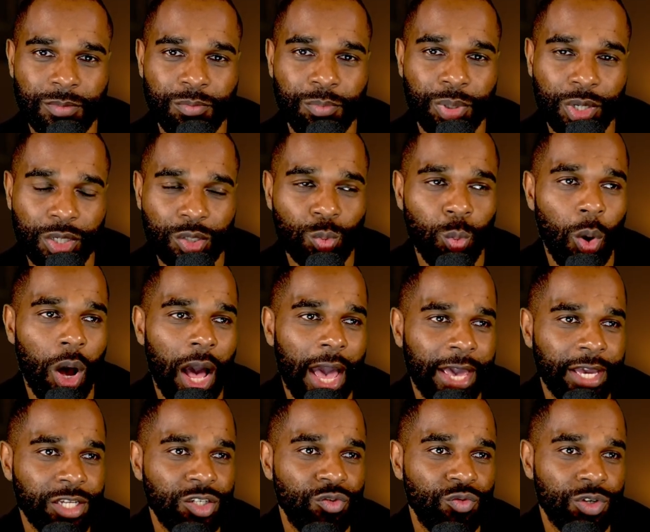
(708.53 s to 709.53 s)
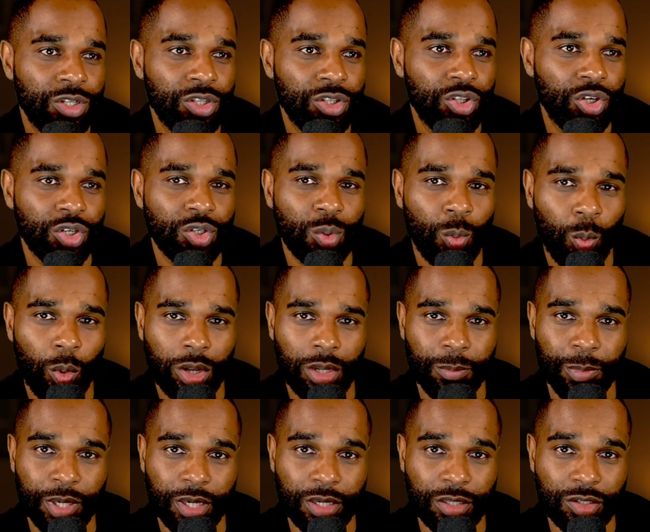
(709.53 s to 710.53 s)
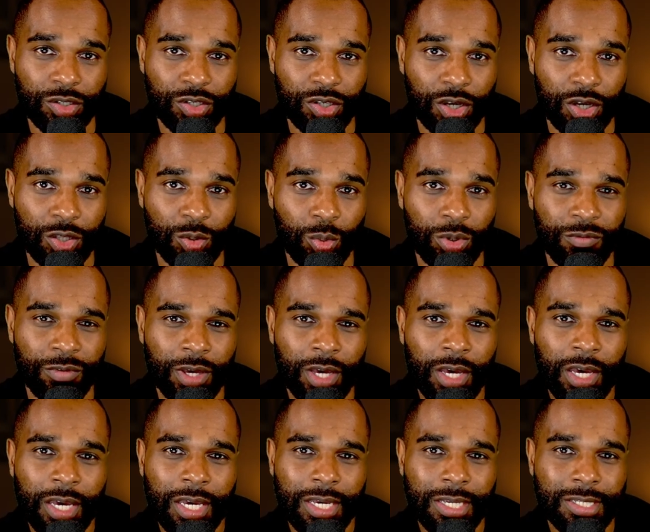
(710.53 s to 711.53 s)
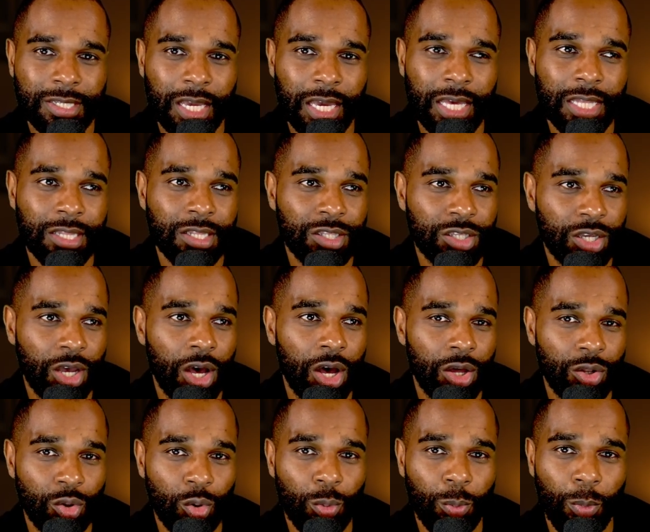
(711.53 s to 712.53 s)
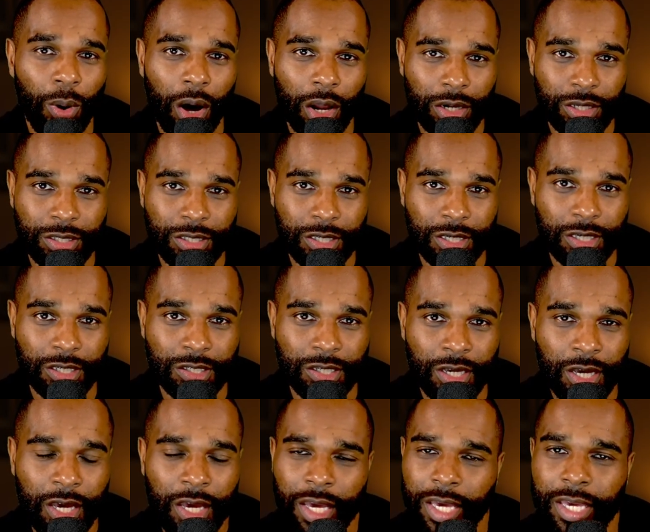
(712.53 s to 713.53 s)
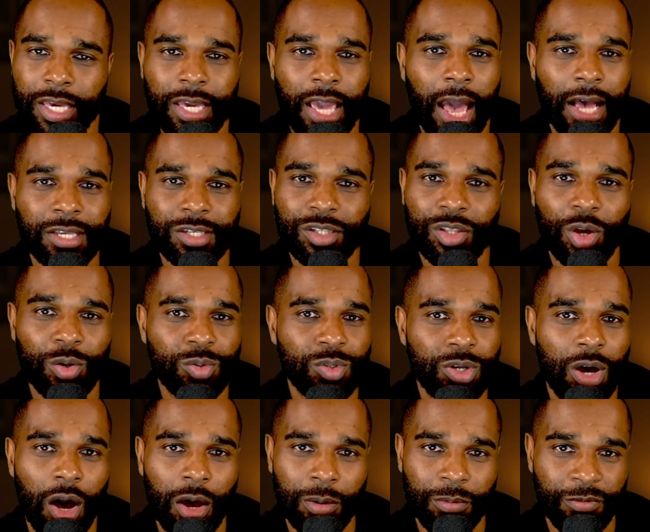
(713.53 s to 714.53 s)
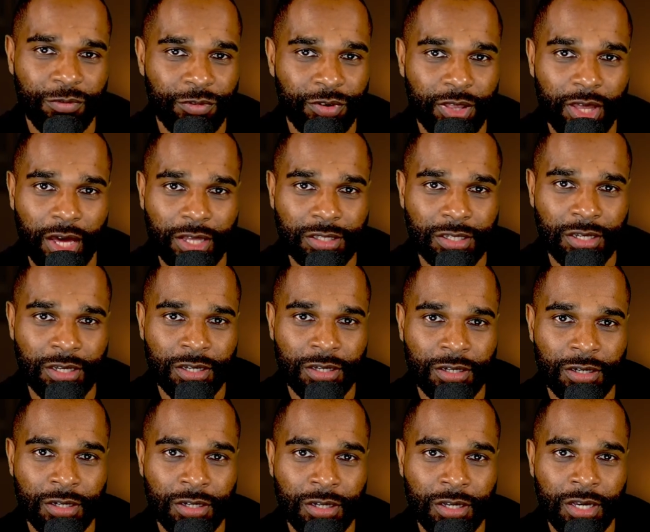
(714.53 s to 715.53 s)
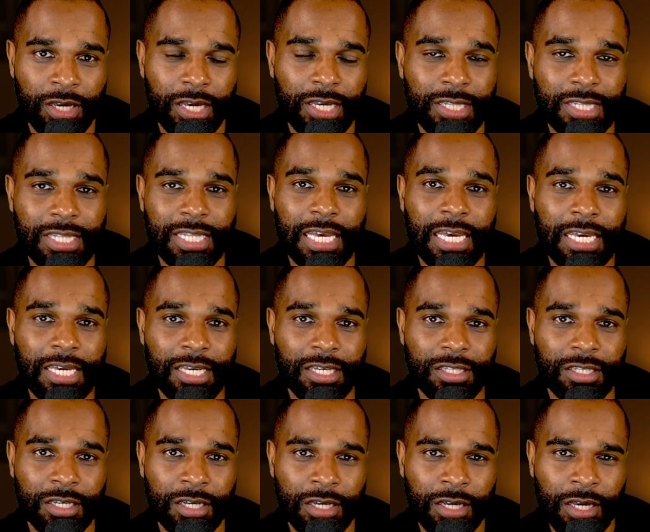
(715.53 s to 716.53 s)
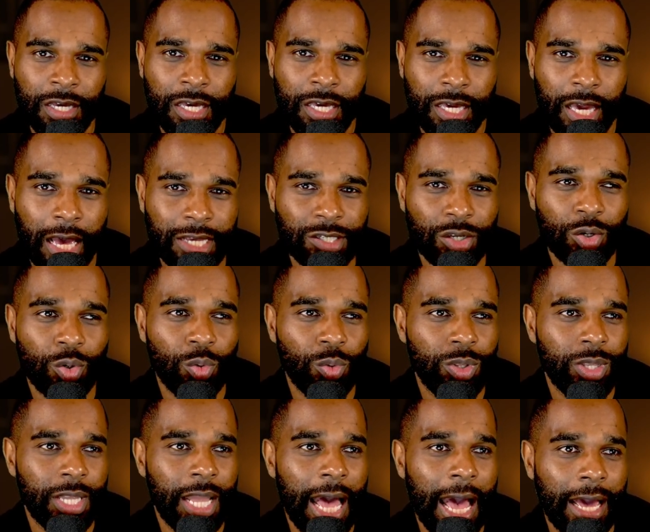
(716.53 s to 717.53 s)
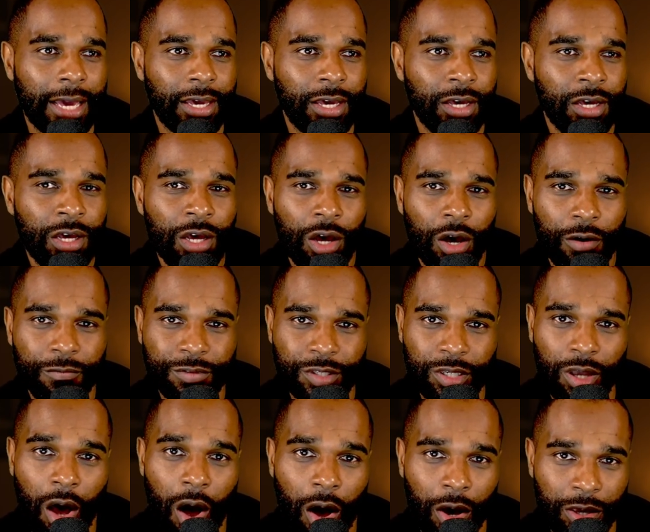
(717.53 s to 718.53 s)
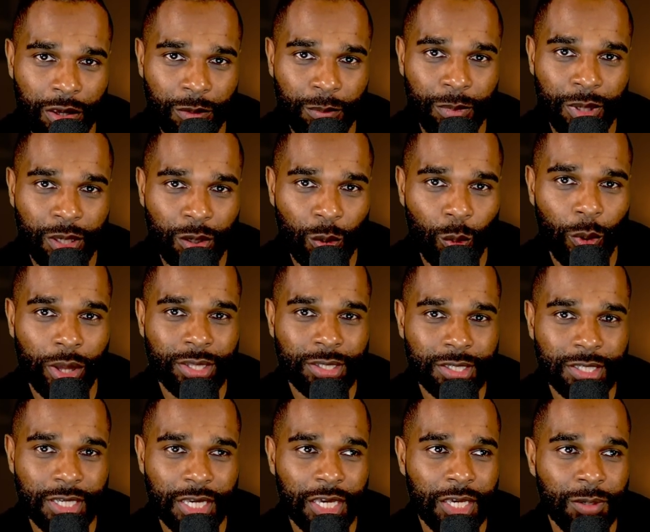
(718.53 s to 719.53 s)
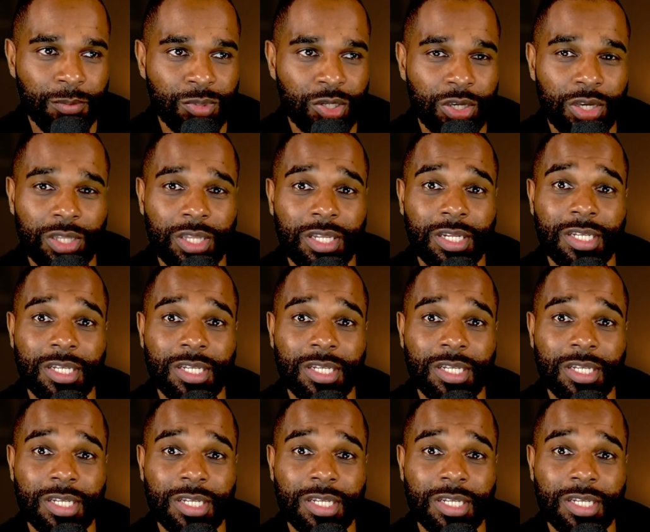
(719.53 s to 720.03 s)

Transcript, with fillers: Because what Adrian doesn't want to be concerned with is internal politics. He has no time for that. Indeed, he has a good knack of timing when teams are going to